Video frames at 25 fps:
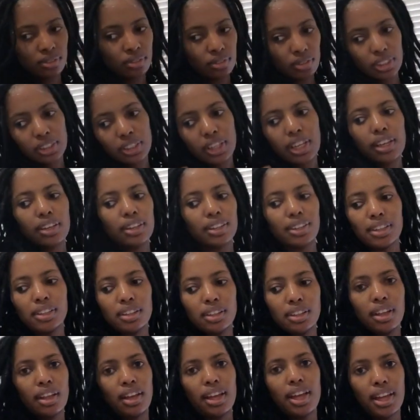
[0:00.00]
to get
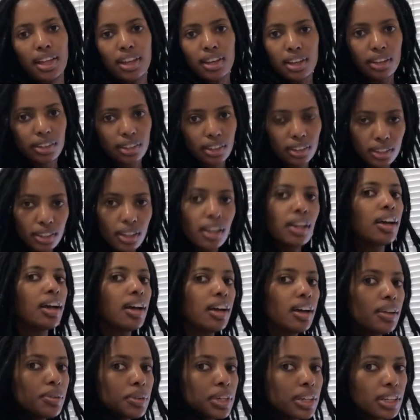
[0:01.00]
the
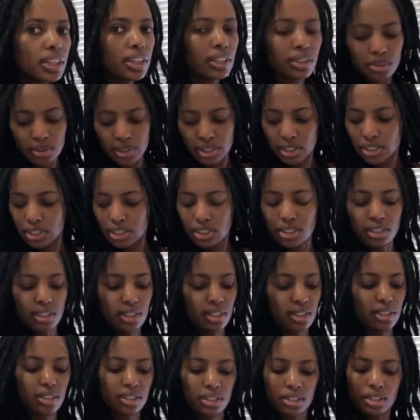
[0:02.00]
lathering process
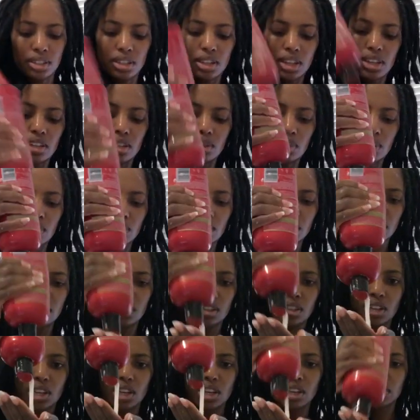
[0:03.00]
going,
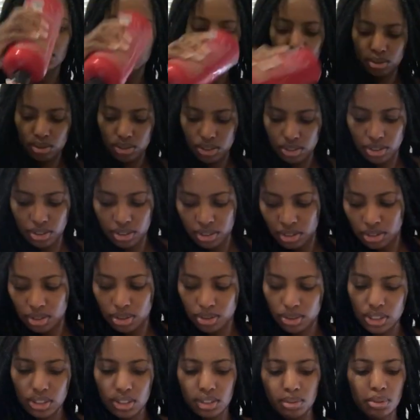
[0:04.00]
to
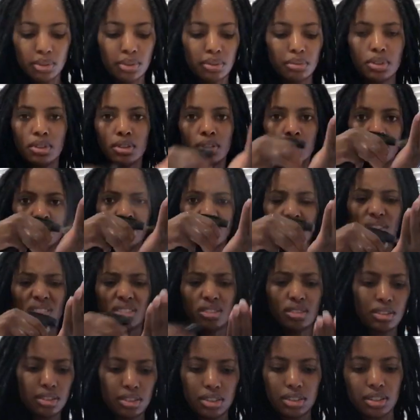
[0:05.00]
really cleanse
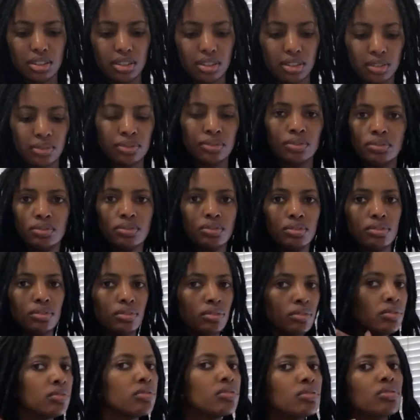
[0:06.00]
the locks
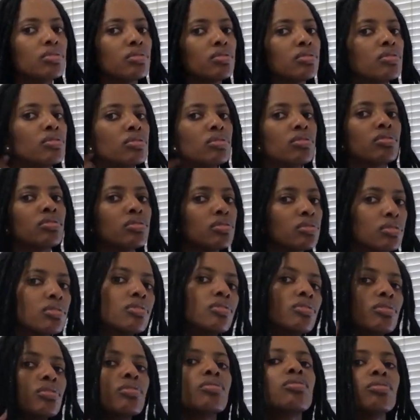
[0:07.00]
and to eliminate
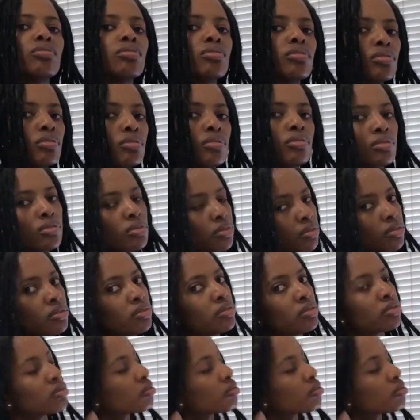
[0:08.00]
any kind of smell that may